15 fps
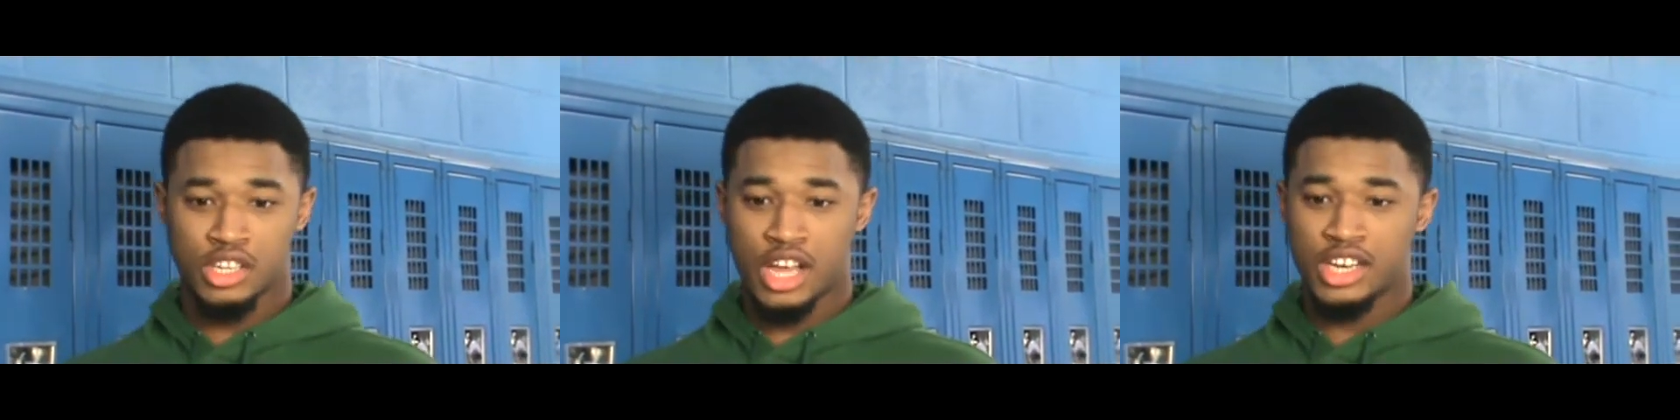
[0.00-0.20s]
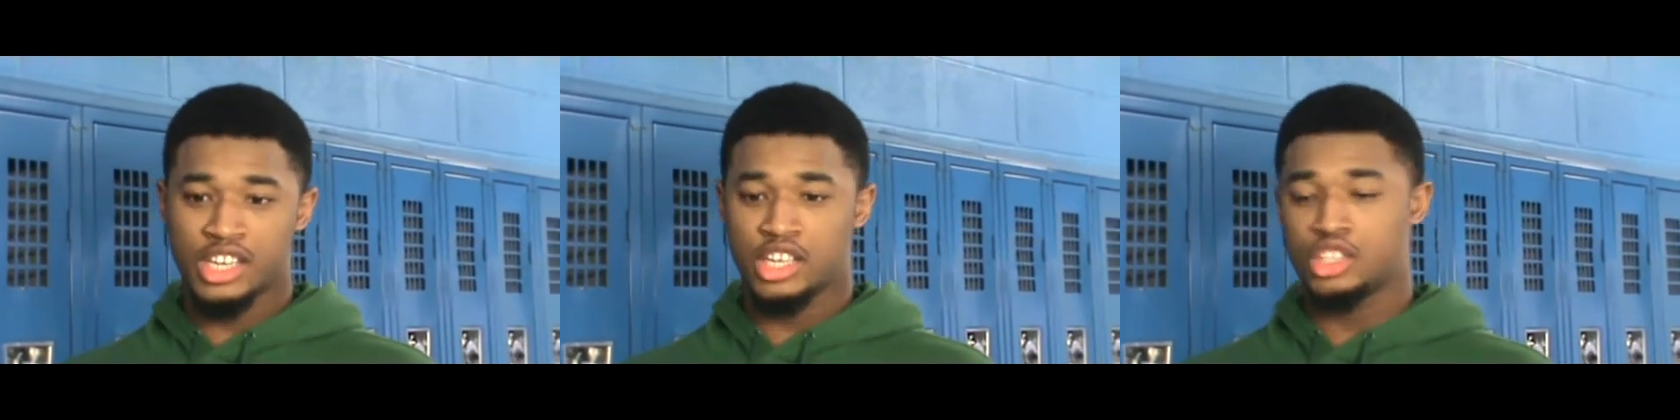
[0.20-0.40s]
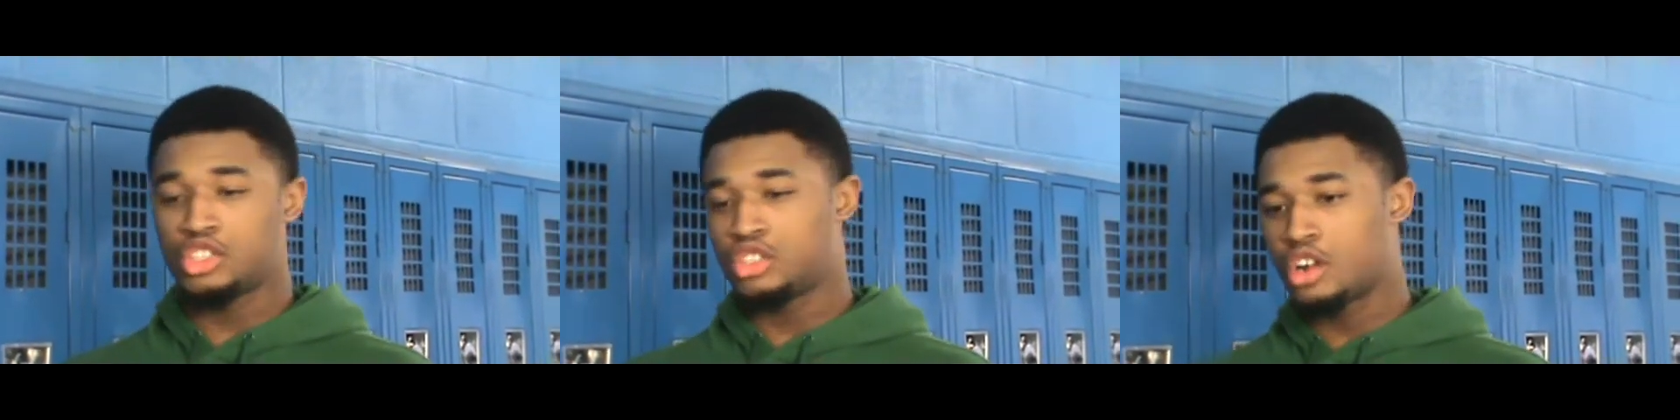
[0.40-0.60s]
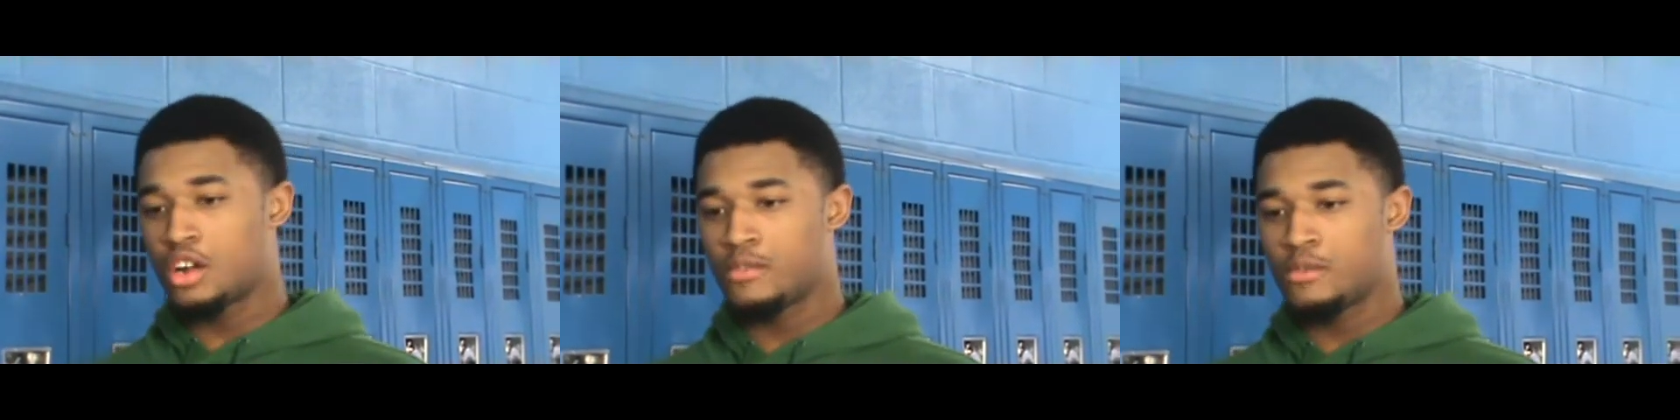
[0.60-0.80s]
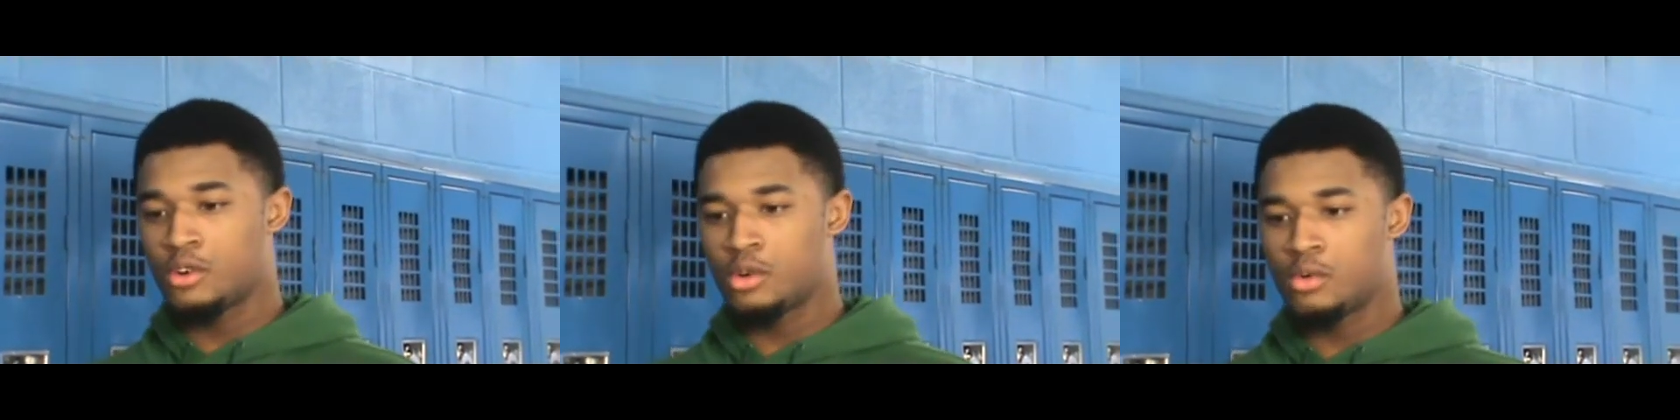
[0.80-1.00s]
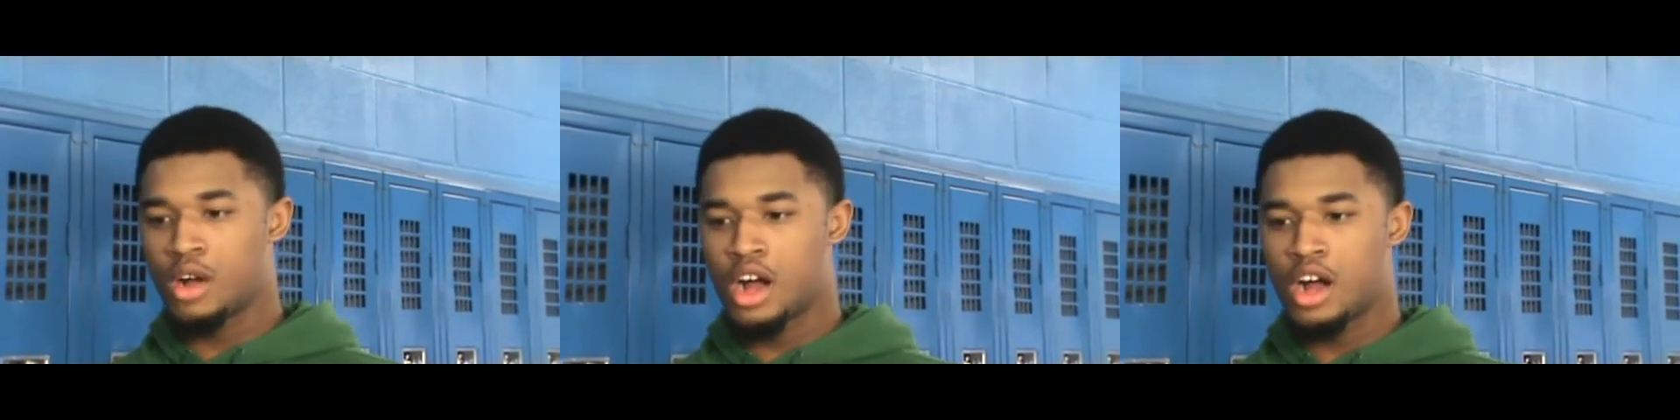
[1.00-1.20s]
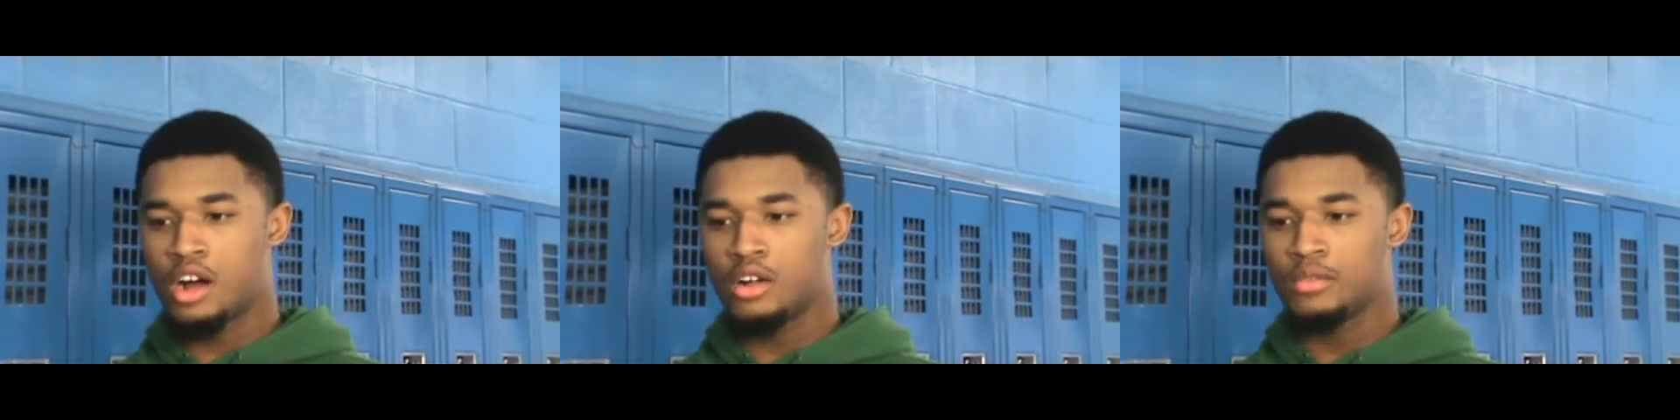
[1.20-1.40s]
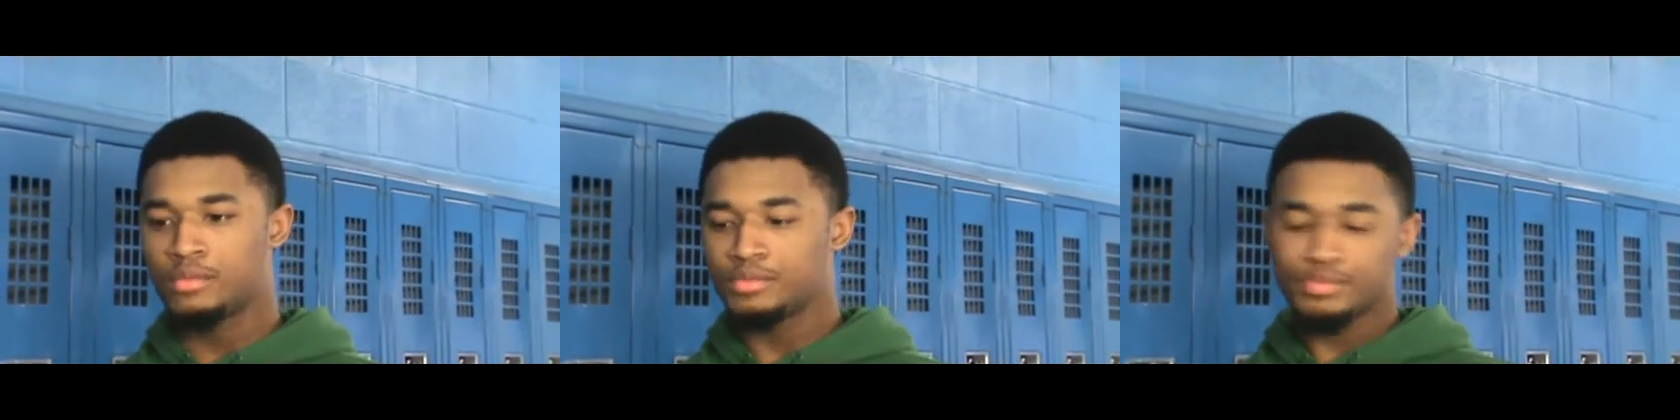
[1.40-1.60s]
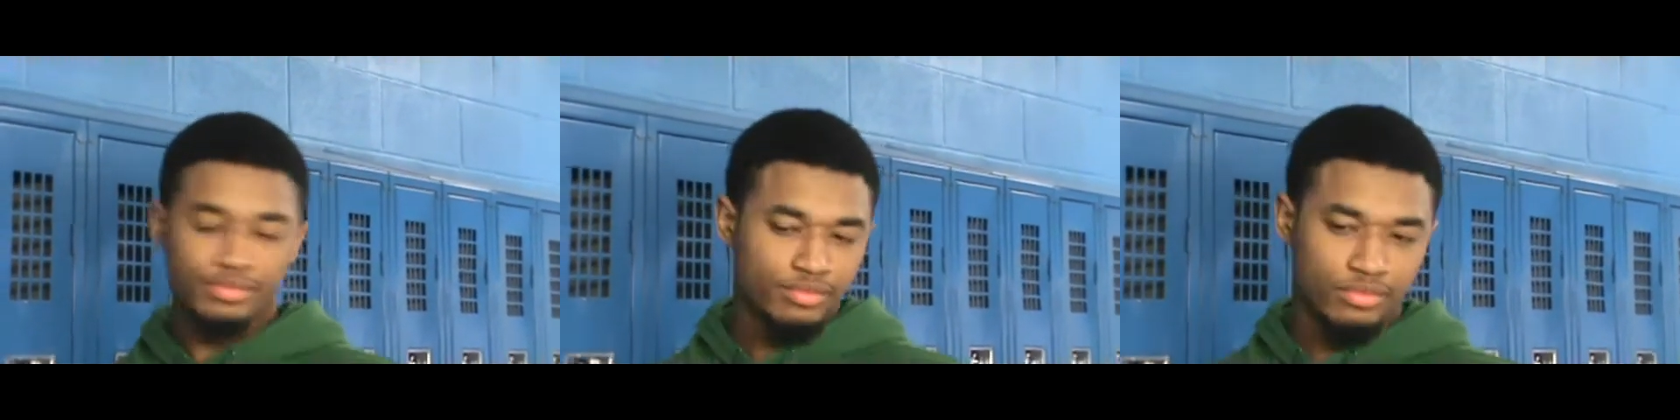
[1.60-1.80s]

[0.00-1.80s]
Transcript: I didn't start for a while.